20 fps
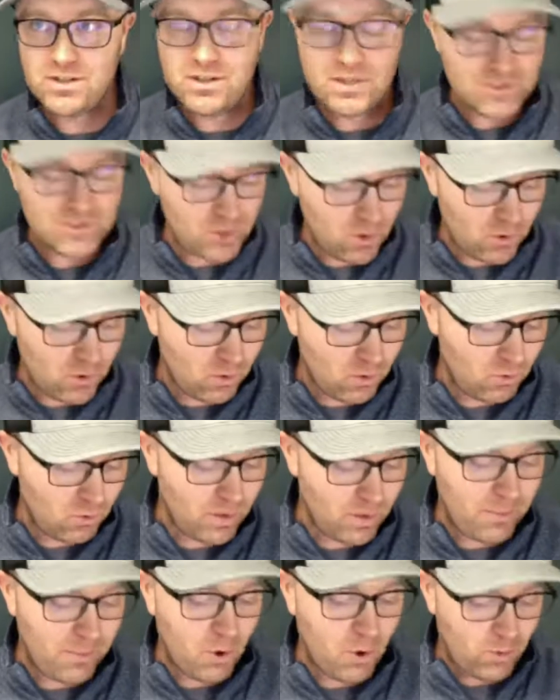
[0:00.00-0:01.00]
So when
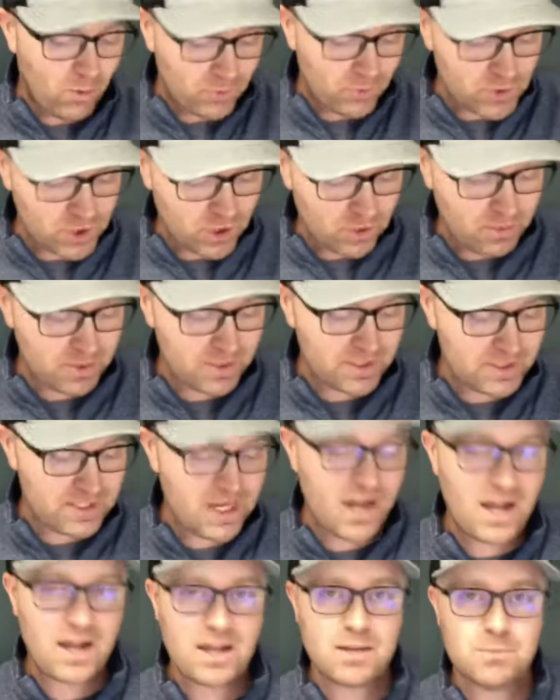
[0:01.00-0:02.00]
I'm going through turbulent
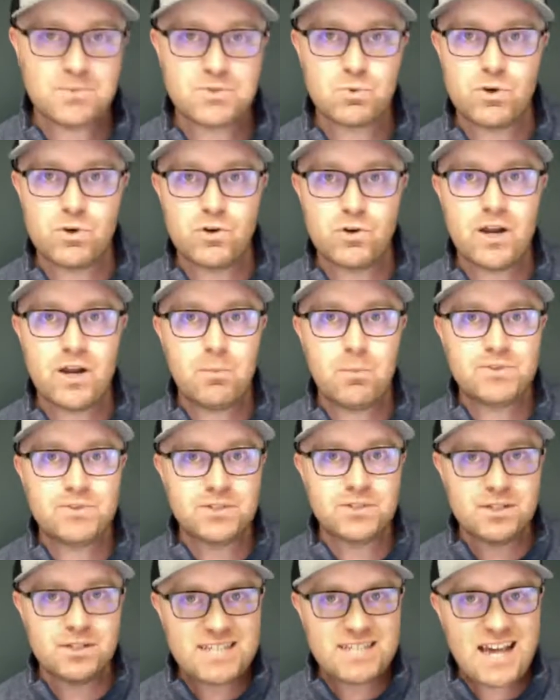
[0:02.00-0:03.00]
times, when you're able
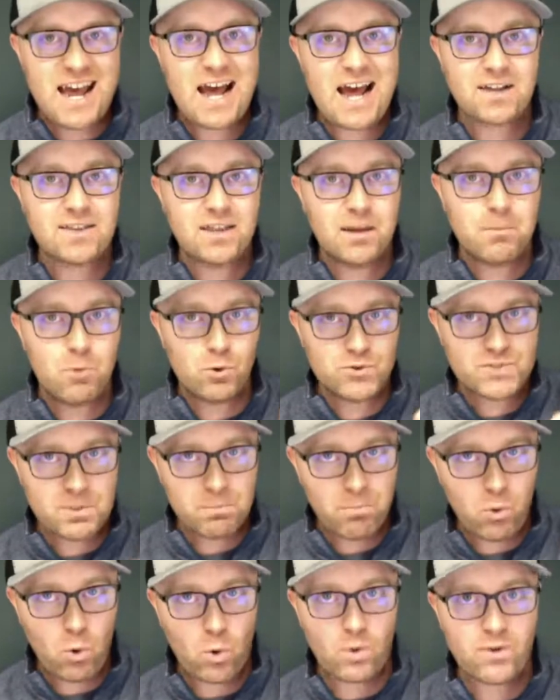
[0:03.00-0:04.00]
to attack that most
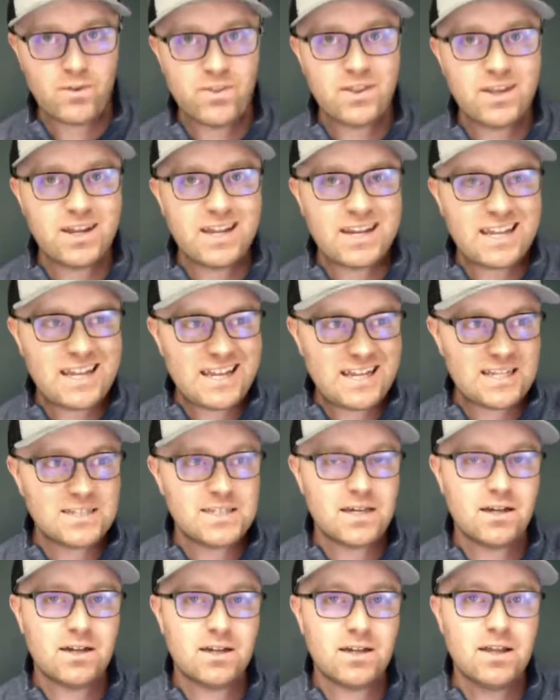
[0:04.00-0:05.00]
important thing and get
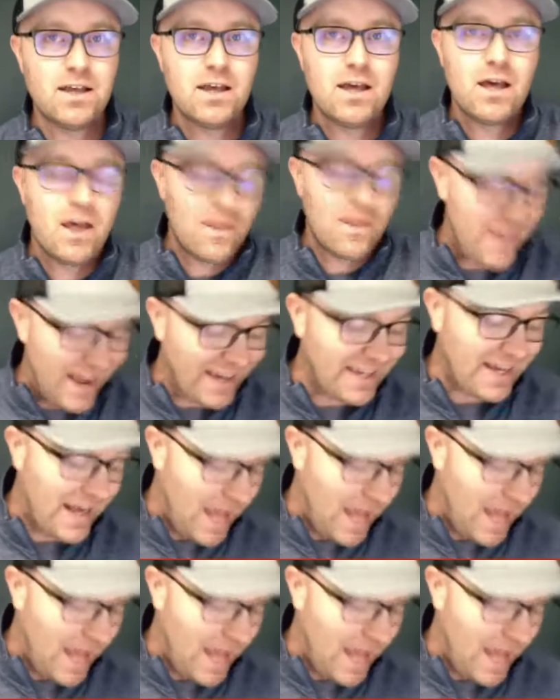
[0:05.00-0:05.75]
it done, that can